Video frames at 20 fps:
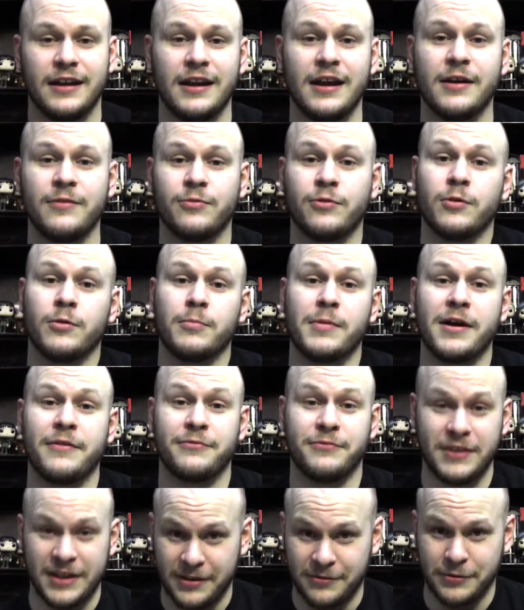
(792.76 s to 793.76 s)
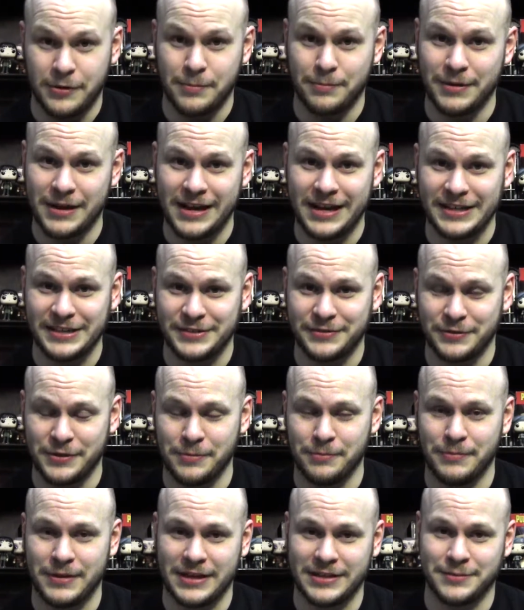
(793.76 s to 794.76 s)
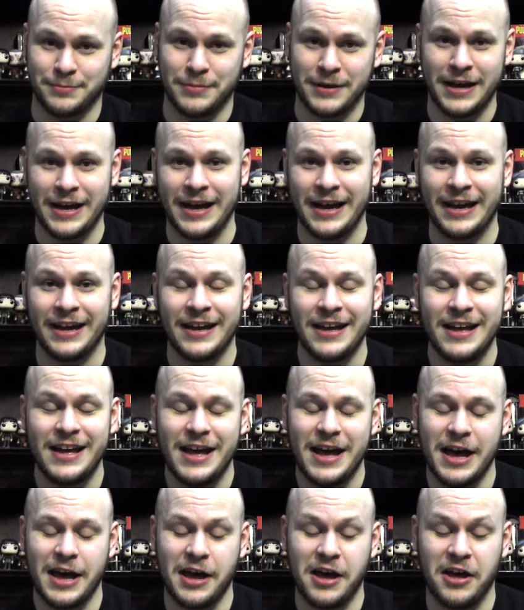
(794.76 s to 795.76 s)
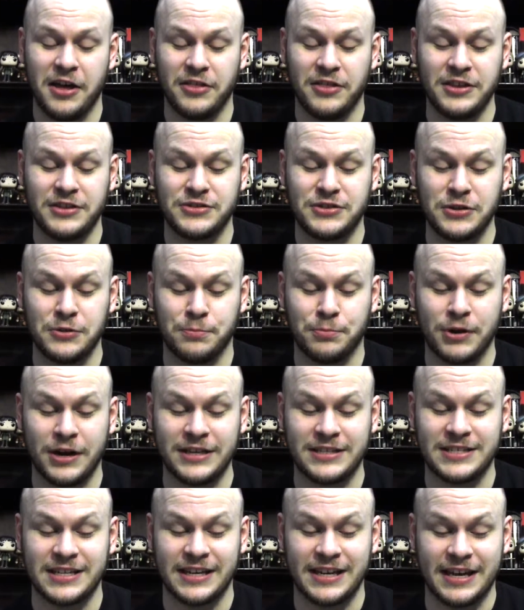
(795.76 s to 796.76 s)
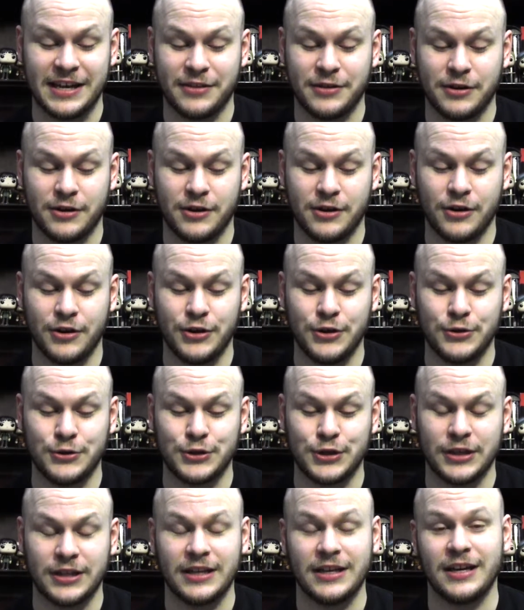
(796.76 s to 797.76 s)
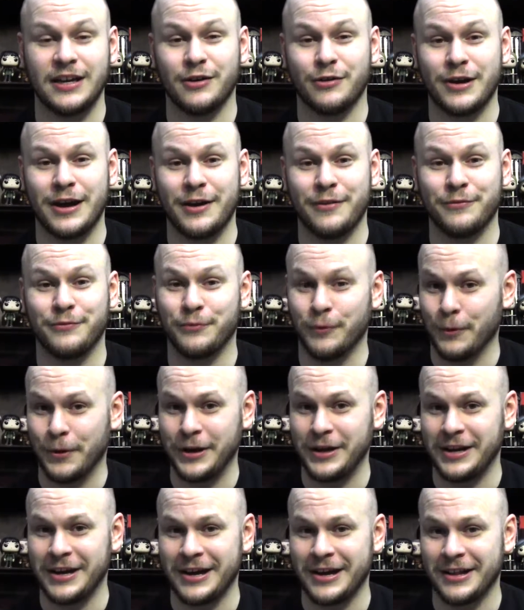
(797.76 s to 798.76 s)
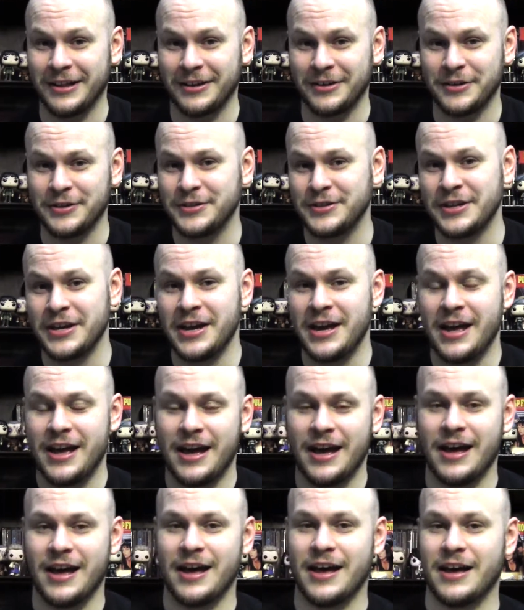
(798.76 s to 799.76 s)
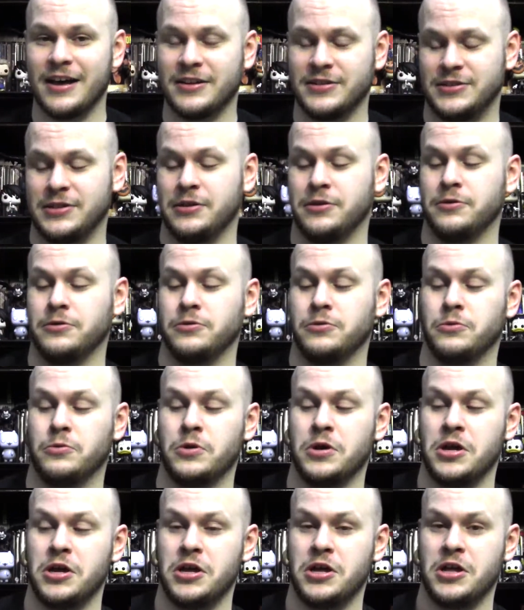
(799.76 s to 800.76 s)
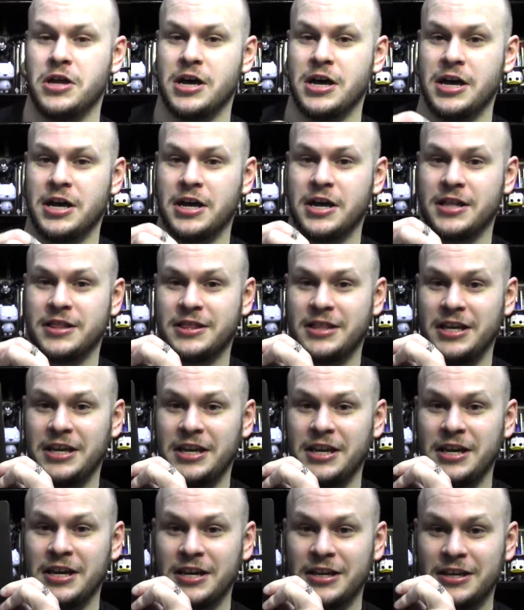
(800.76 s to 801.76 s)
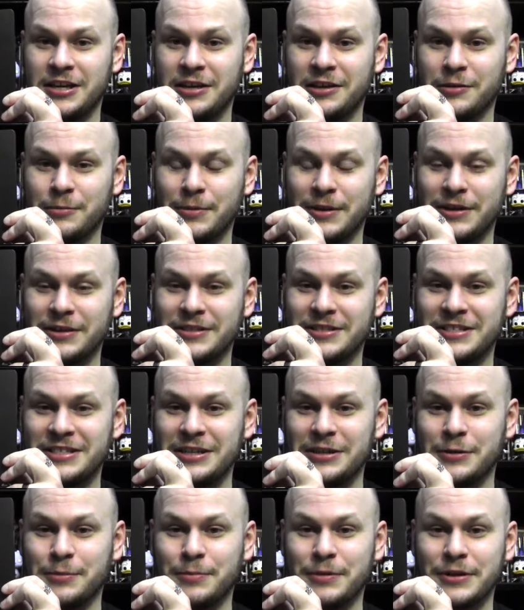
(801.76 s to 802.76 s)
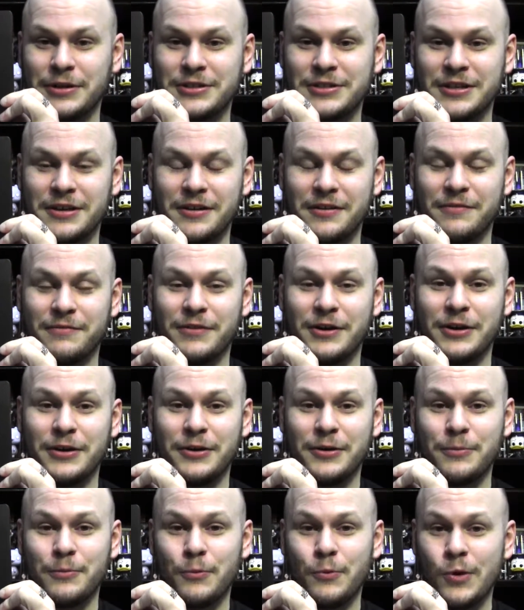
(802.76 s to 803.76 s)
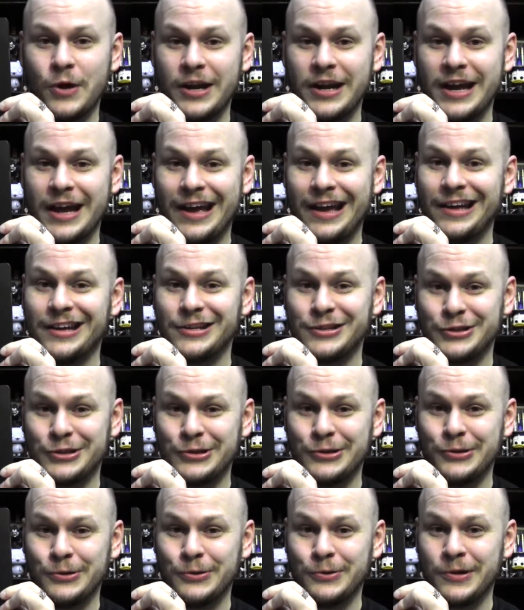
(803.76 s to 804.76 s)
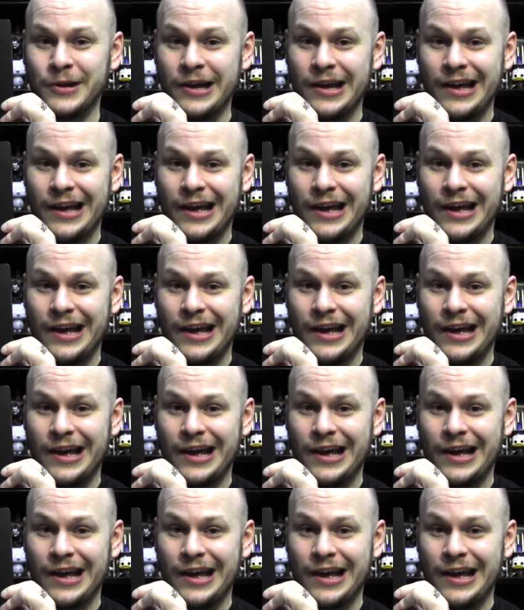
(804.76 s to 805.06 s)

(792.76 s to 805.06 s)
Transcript: And now for my favorite buys from Best Buy. These two priced together are usually at around $40. So I got the Kill Bill Steelbooks of Volume 1 and 2.